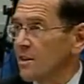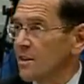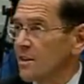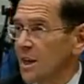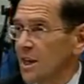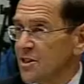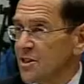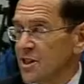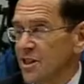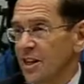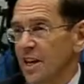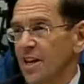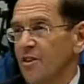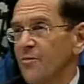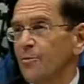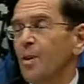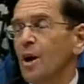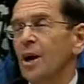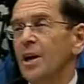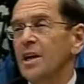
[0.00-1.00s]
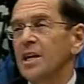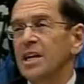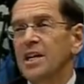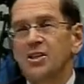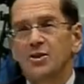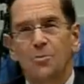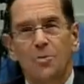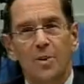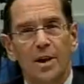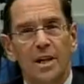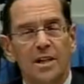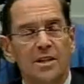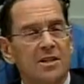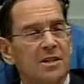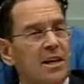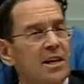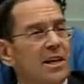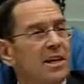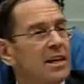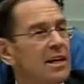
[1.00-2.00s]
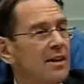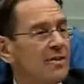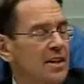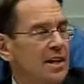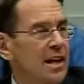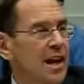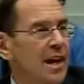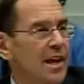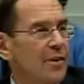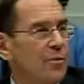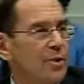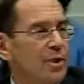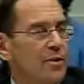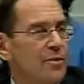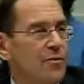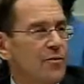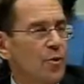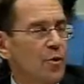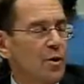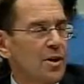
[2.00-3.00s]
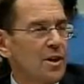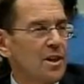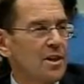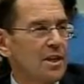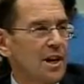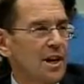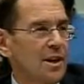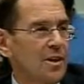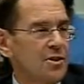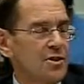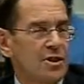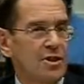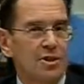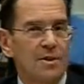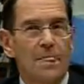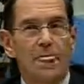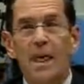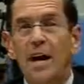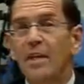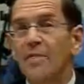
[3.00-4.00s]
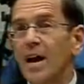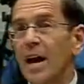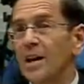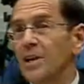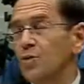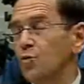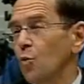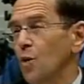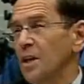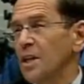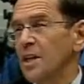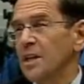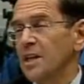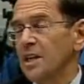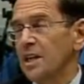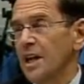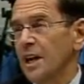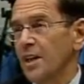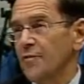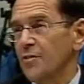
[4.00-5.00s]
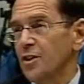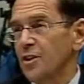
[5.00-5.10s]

legislative body has placed in the gathering of foreign intelligence. That is what he did after